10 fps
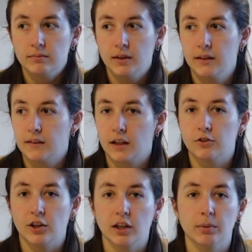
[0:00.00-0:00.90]
and scared
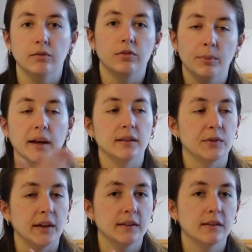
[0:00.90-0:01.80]
Jacob and flew by his
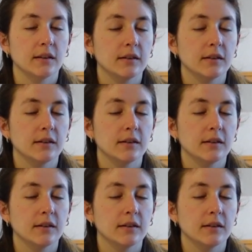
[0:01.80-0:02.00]
face.